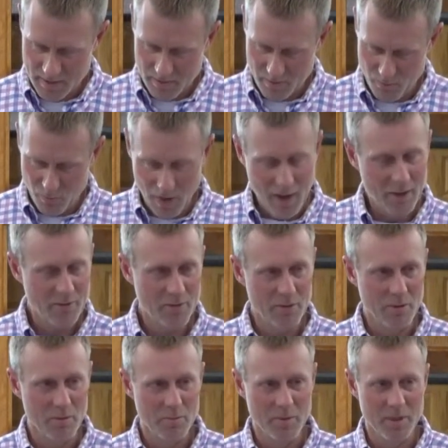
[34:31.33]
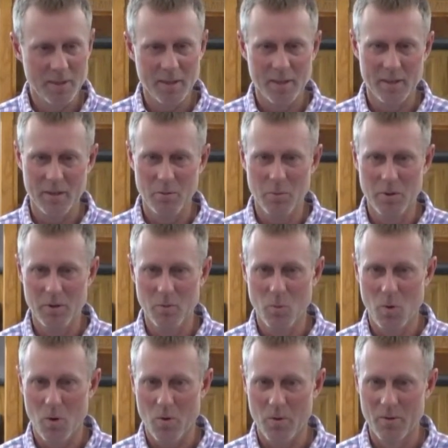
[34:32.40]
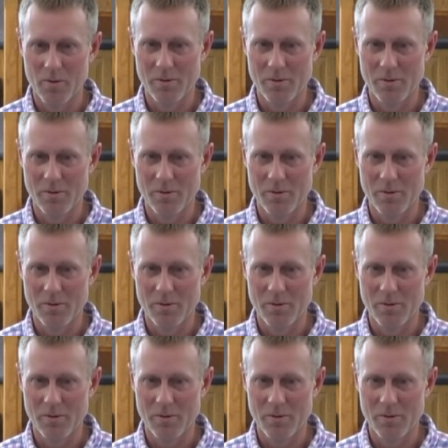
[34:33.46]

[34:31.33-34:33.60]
rise up and take the bed and walk.